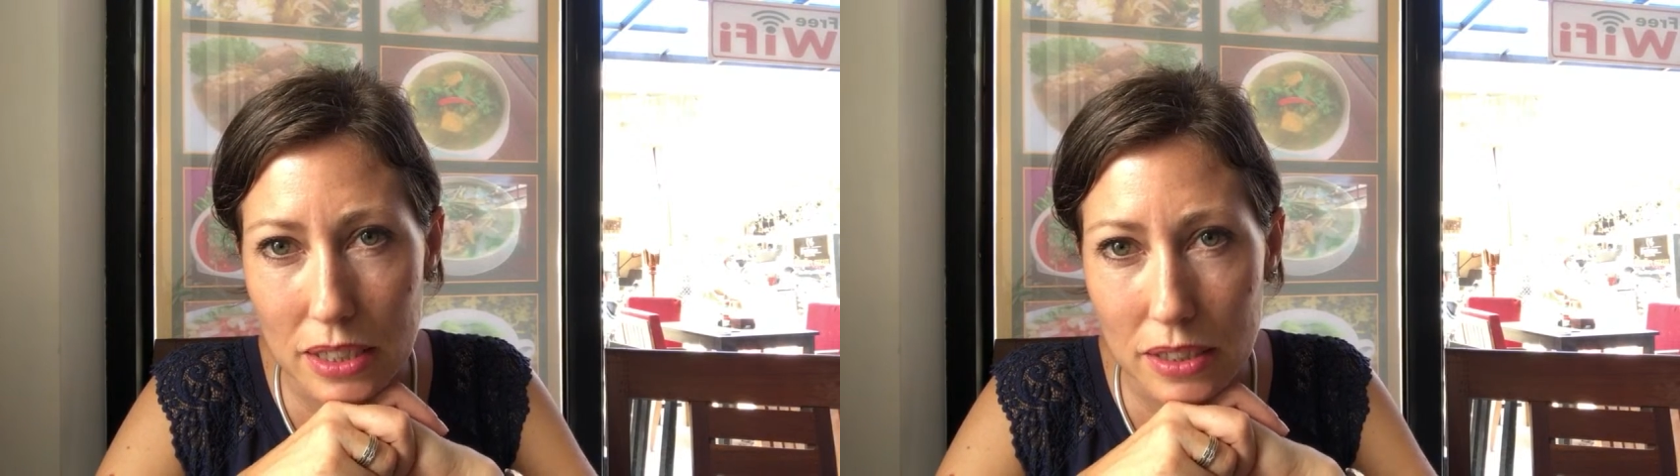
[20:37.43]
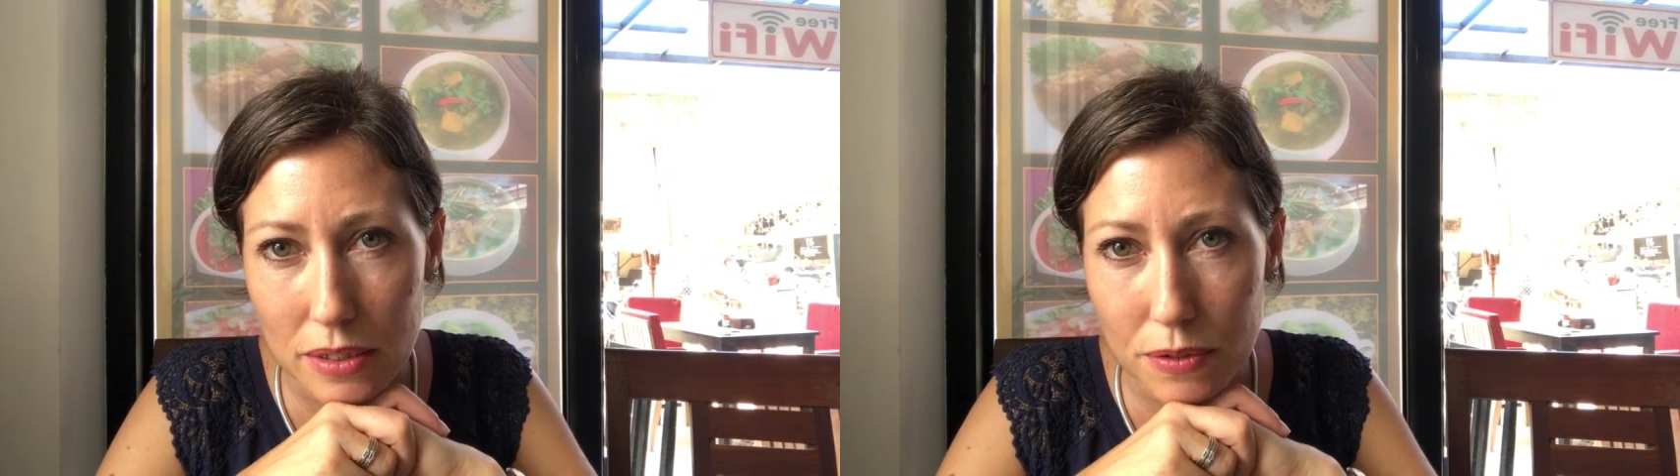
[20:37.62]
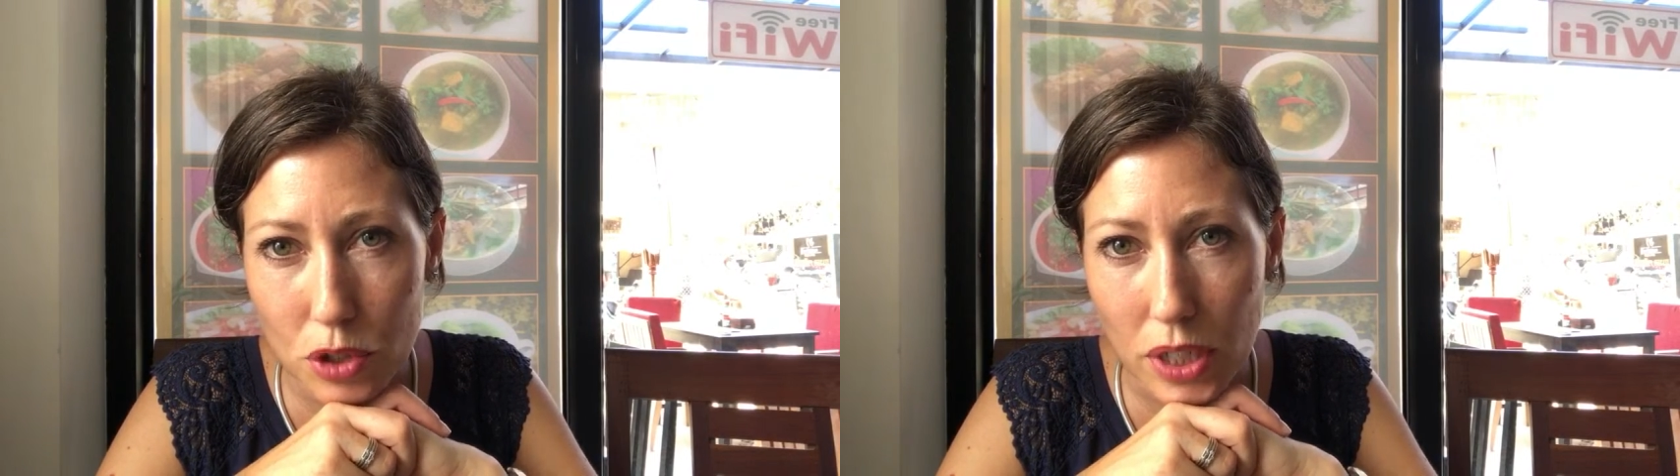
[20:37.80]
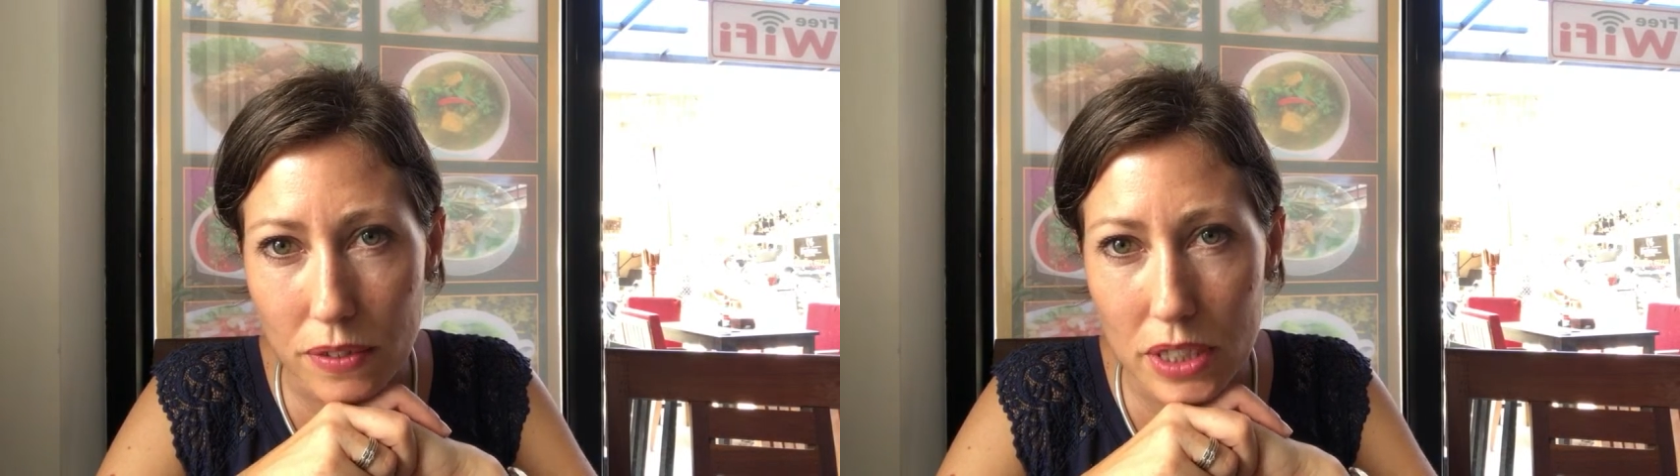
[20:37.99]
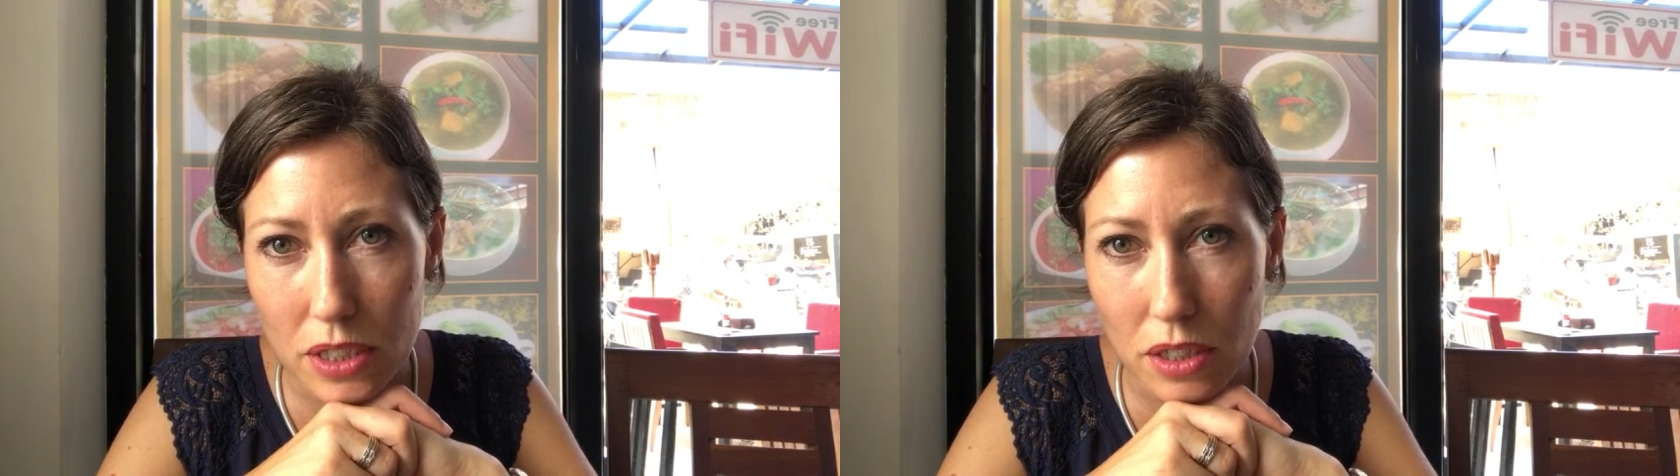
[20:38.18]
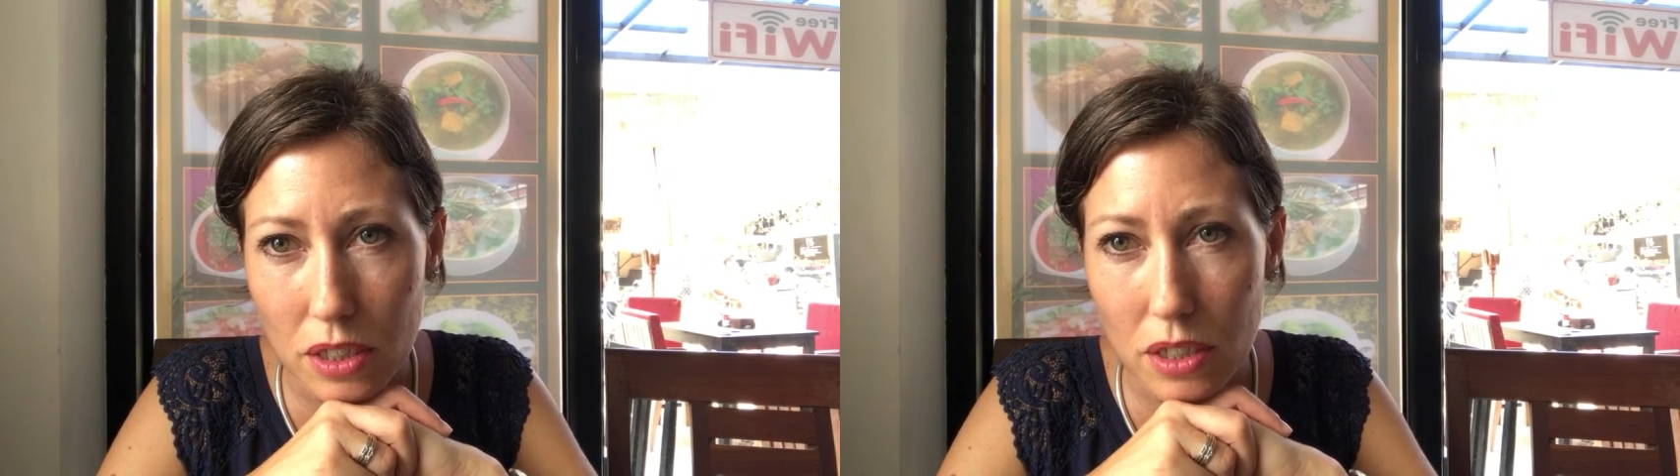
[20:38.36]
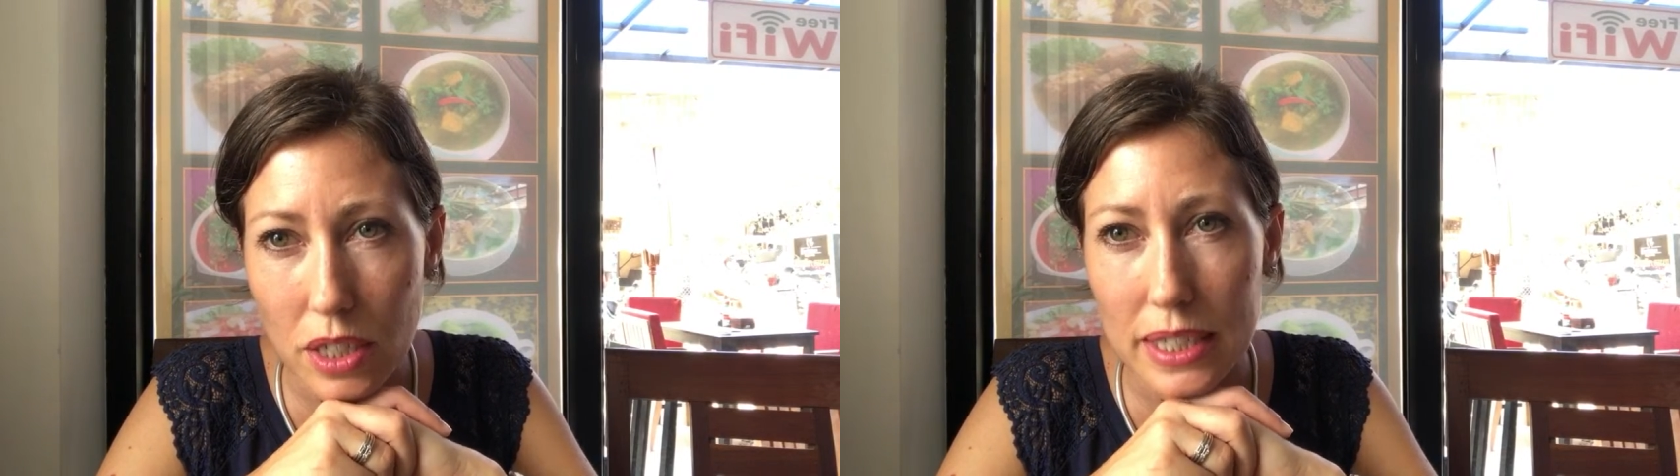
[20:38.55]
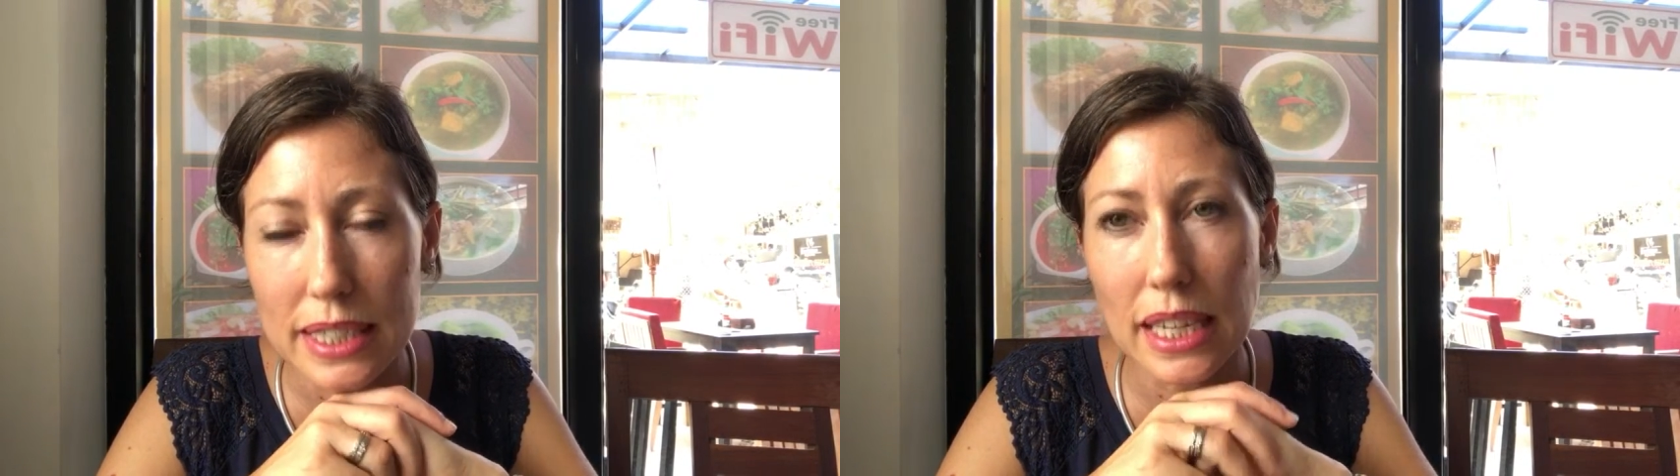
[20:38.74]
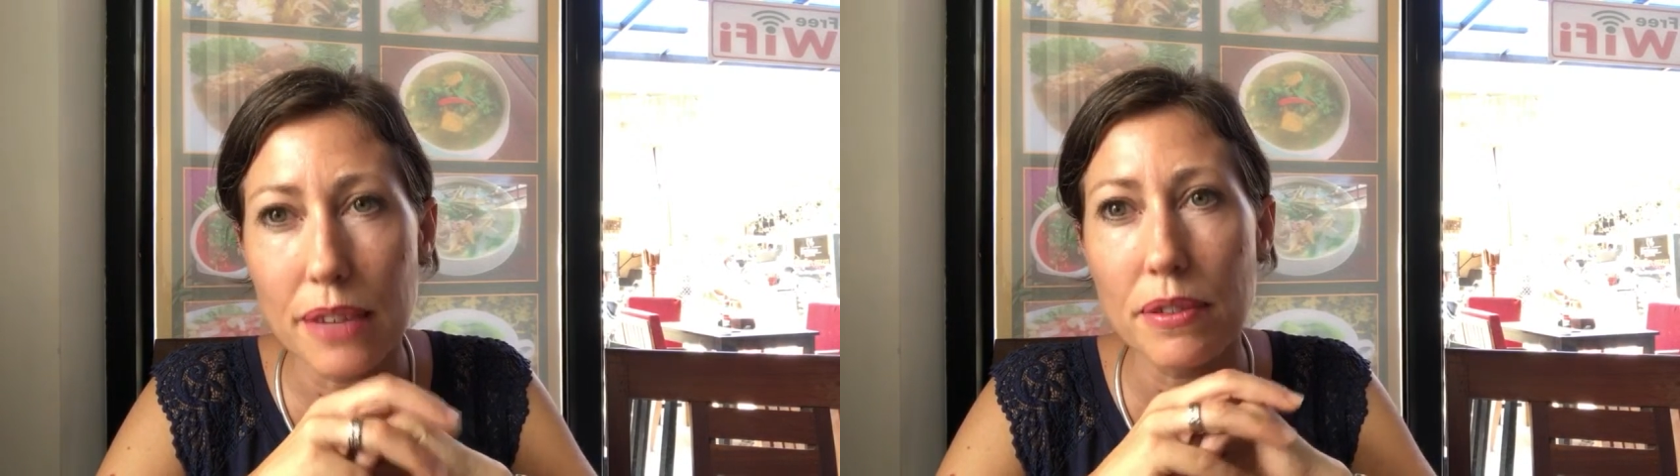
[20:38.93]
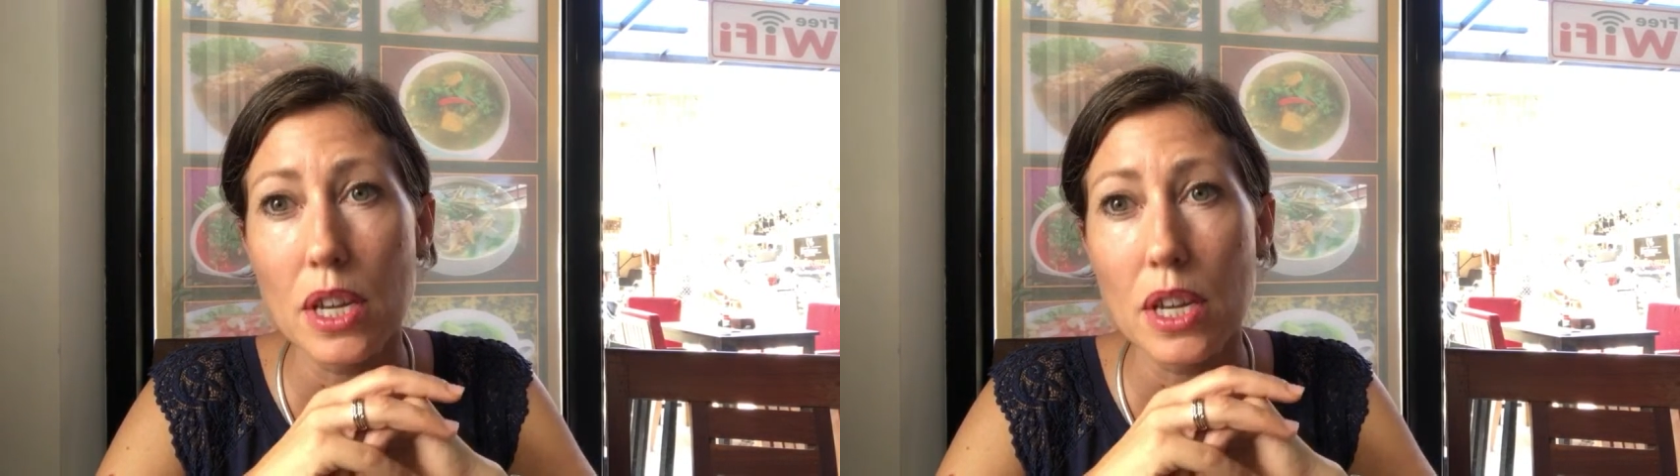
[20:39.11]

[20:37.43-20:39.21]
if traveling to Hong Kong is safe.